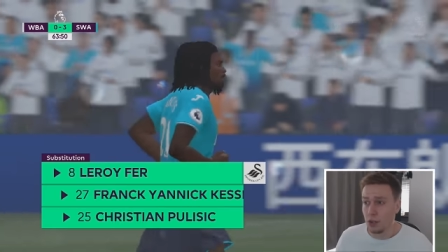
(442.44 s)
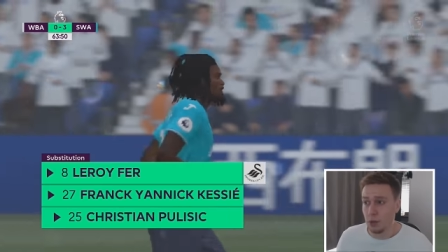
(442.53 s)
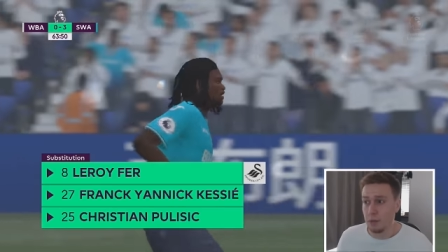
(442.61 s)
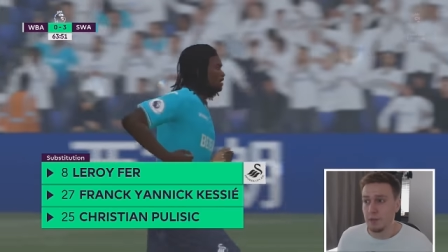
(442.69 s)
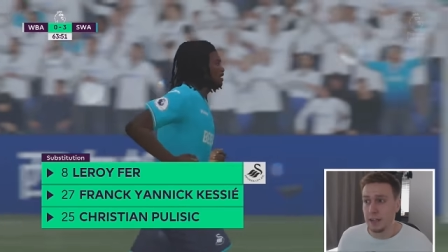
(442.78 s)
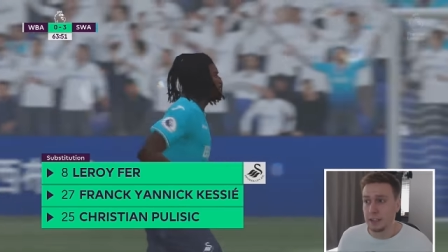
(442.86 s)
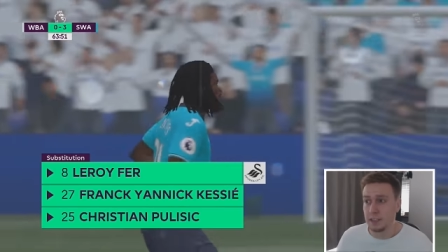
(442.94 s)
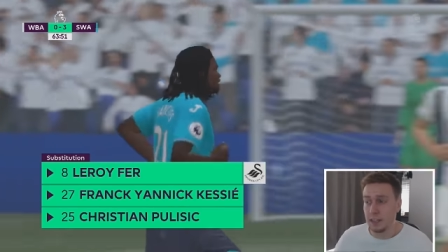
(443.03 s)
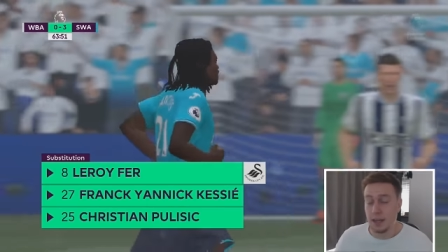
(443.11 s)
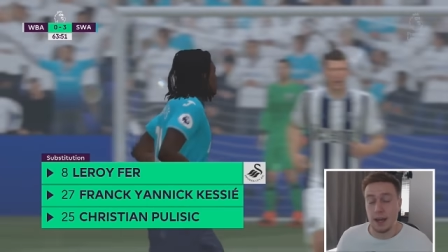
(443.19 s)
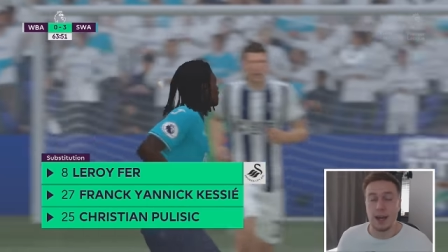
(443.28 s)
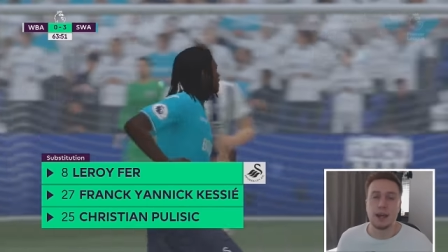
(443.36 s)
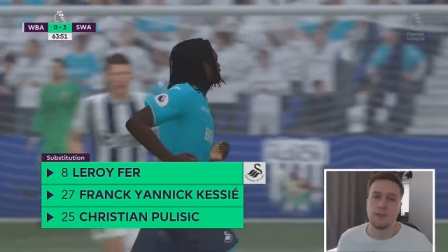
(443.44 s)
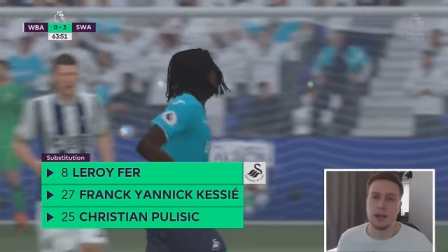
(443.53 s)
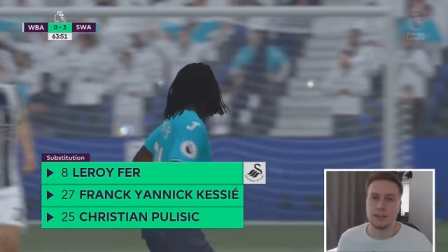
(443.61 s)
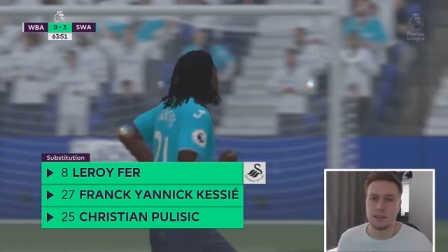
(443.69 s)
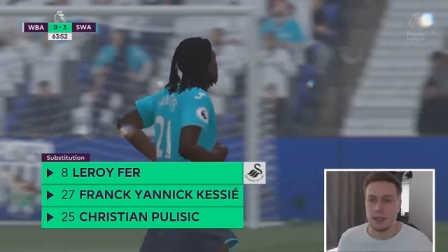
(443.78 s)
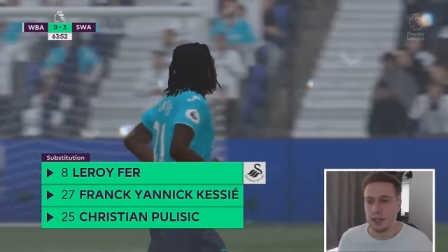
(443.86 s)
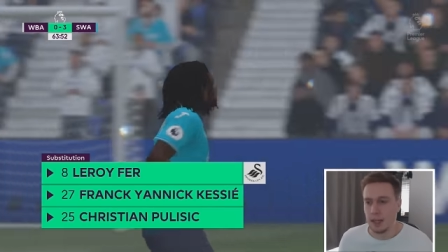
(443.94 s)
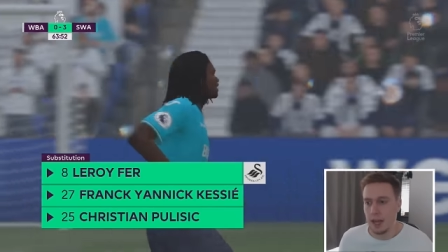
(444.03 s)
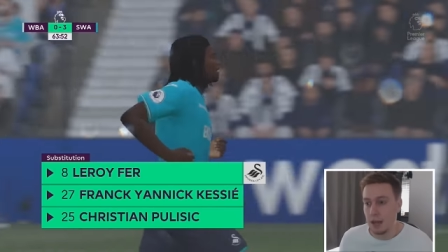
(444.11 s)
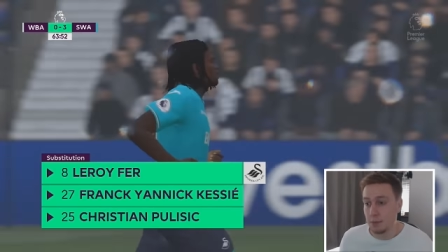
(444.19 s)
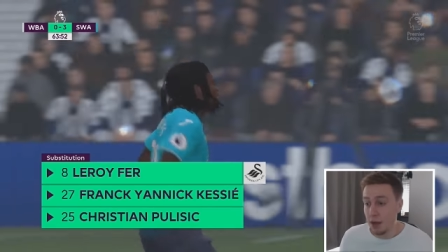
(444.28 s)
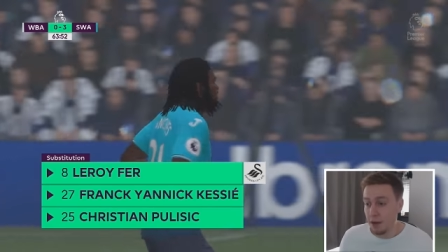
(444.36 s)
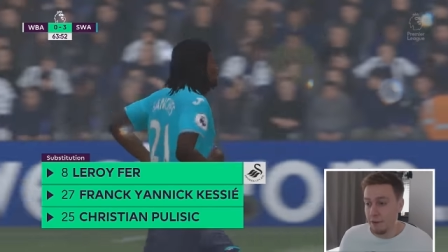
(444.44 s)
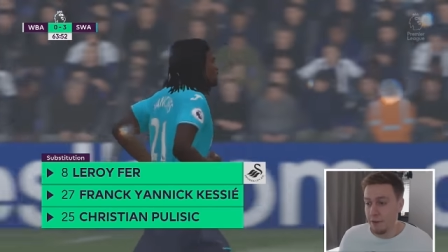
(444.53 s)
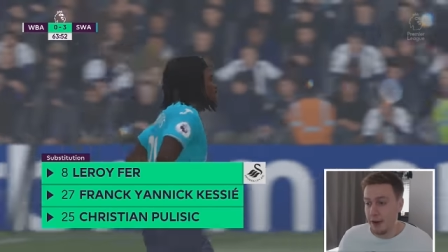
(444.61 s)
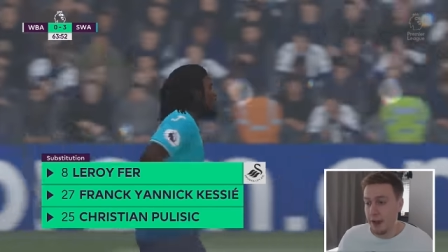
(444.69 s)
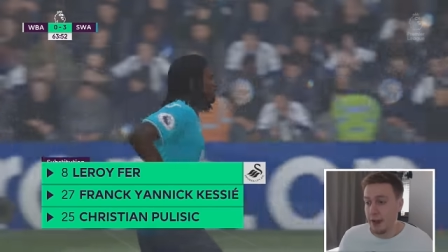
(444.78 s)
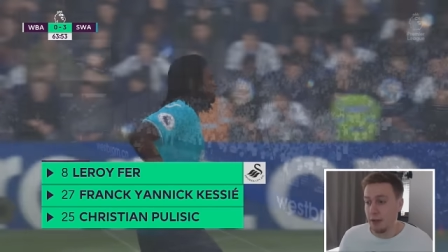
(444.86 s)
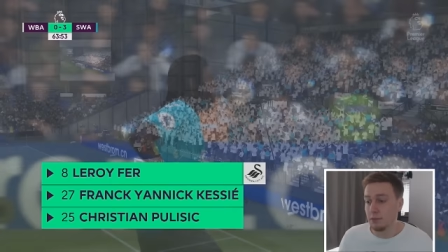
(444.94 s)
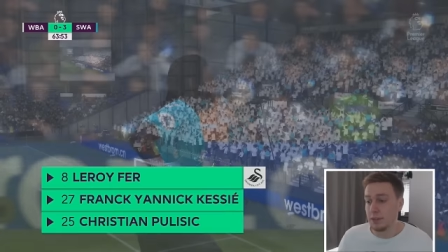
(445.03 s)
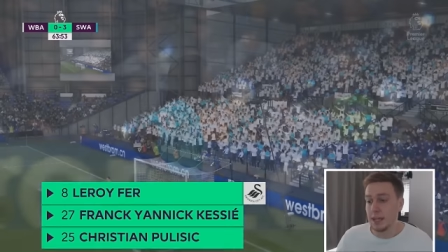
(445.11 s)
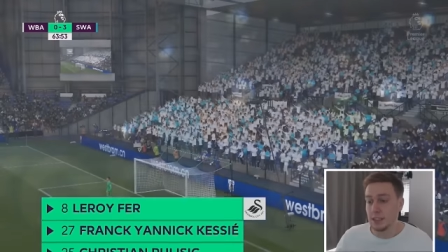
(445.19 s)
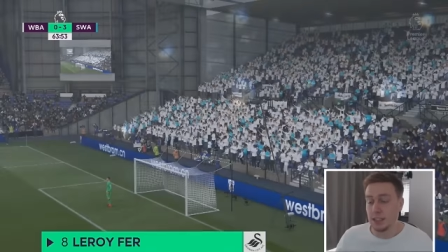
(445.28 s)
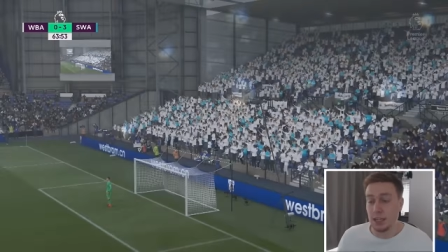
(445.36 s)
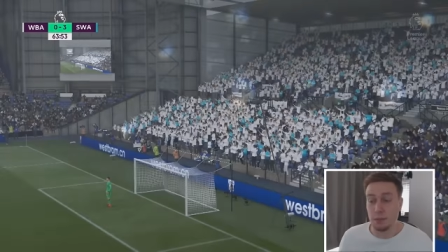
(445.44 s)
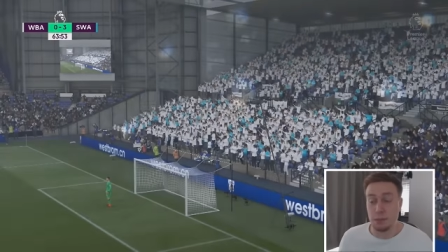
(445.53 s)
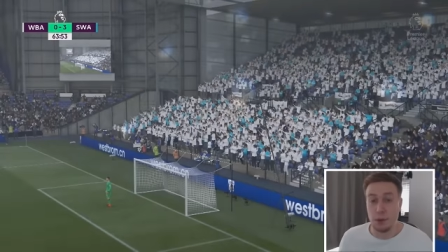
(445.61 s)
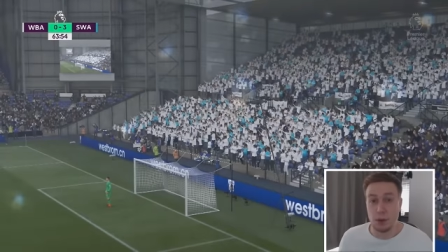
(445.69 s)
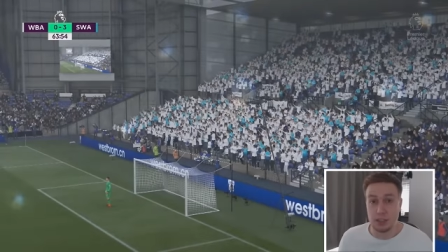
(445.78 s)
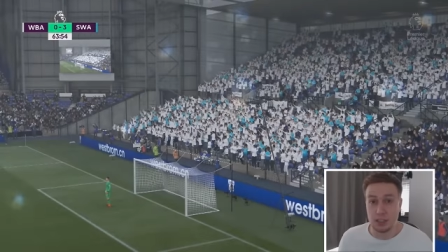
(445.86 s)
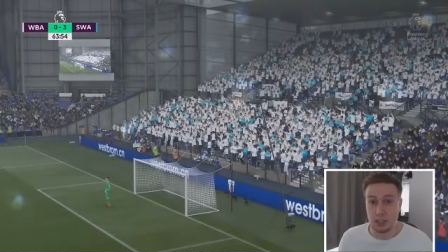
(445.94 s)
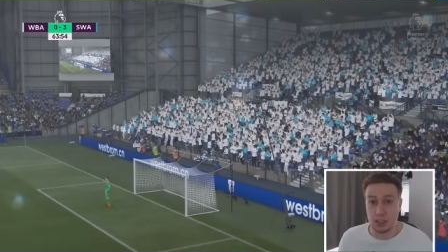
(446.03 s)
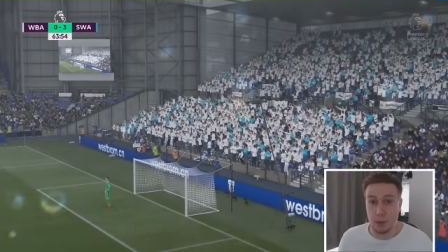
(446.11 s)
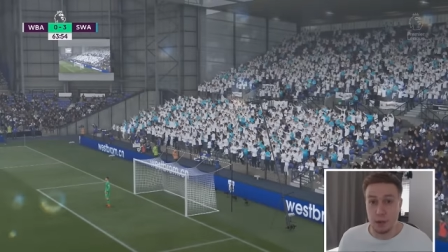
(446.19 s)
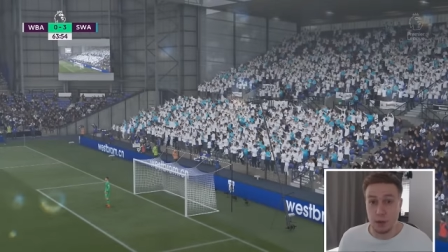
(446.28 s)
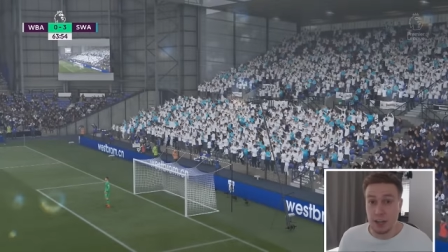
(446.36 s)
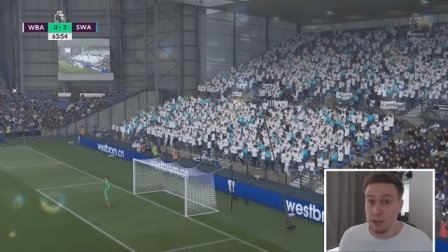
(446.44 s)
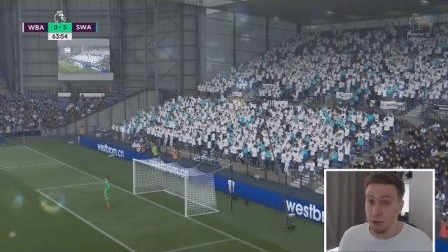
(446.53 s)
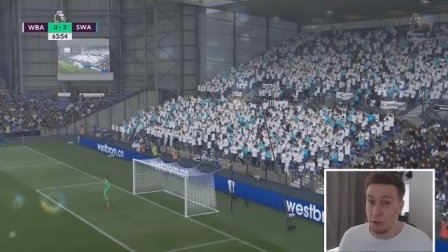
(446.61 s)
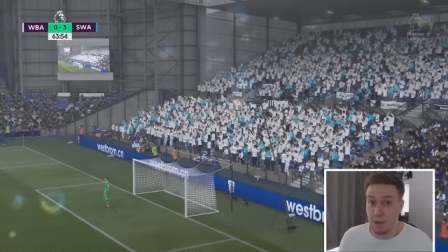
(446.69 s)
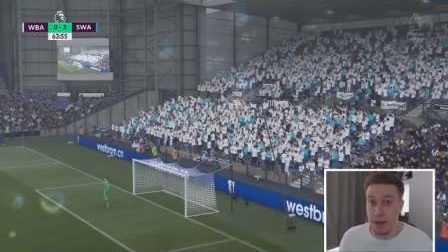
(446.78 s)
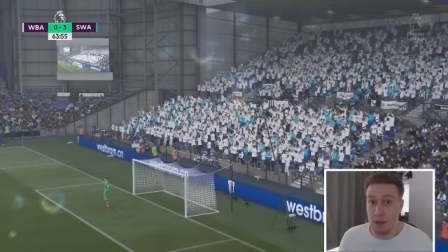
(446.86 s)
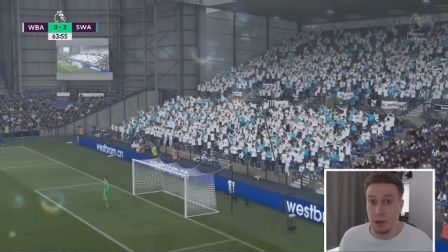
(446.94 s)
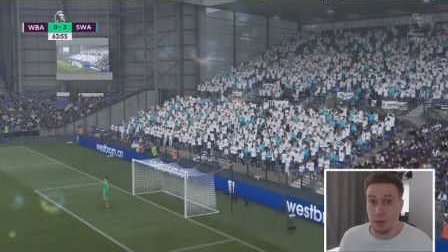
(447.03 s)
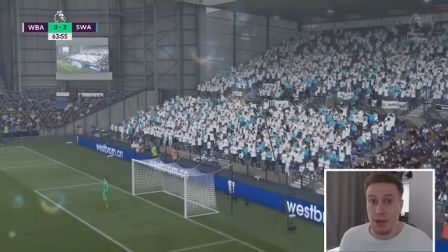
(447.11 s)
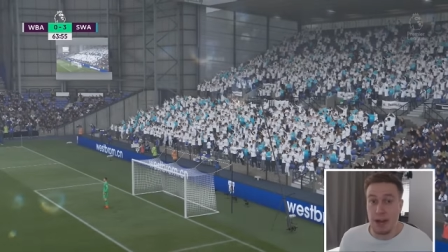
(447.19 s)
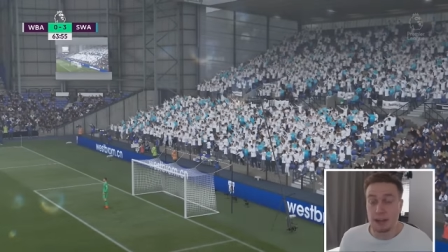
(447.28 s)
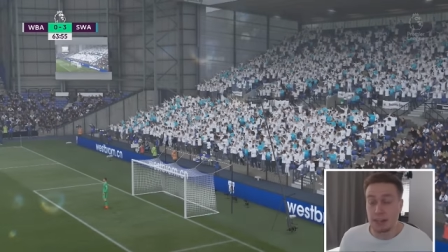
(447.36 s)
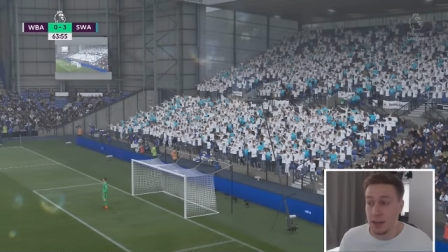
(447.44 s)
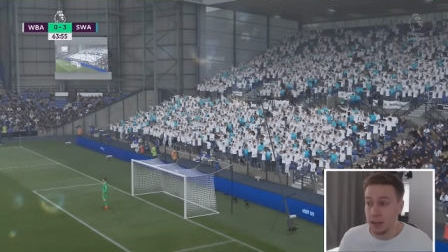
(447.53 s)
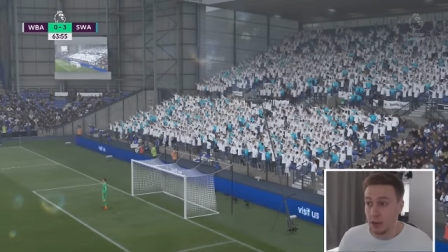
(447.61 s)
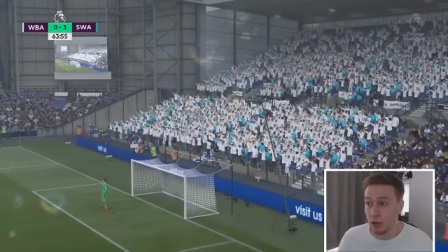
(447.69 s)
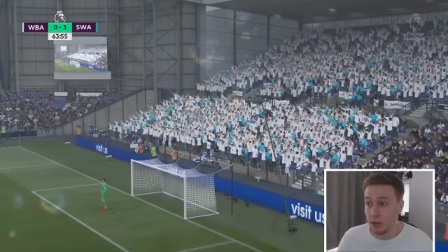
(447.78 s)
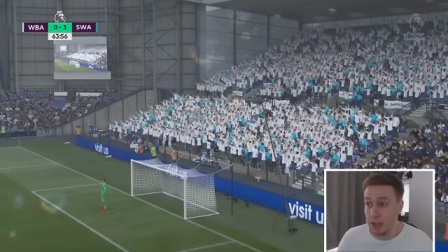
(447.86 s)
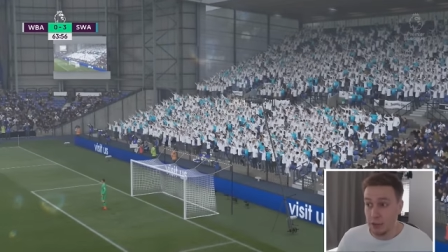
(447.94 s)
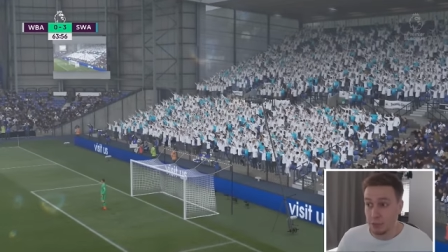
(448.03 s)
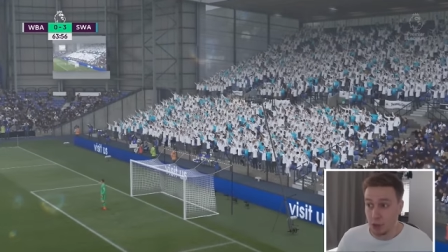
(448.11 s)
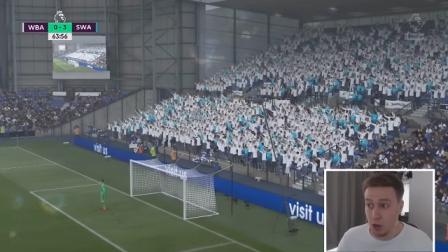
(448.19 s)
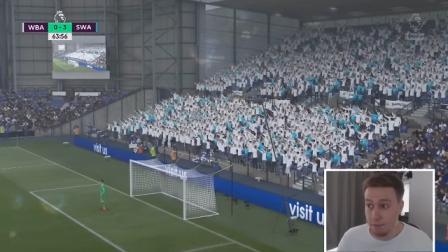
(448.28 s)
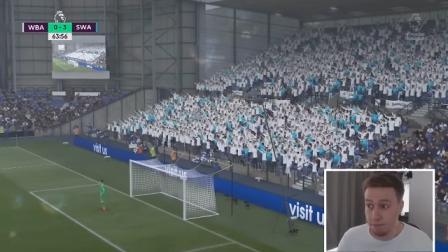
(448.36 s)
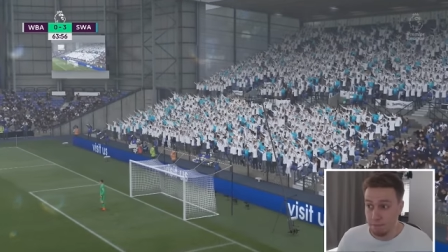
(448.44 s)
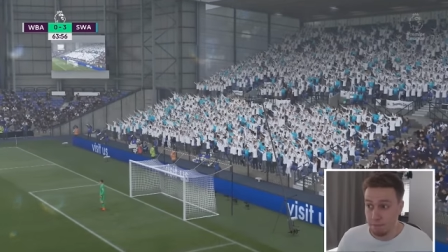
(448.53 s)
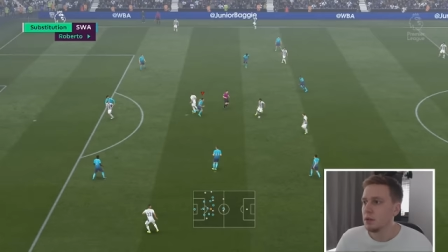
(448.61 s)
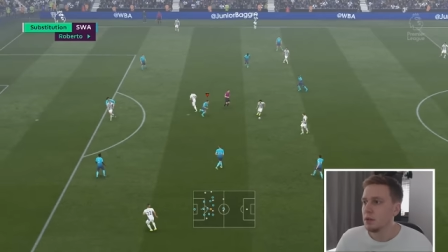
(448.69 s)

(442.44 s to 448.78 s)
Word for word: going to be rested ahead of that Zenit game. Fair, Kessie and Pulisic coming on. Leroy Fair, by the way, hasn't had a lot of game time.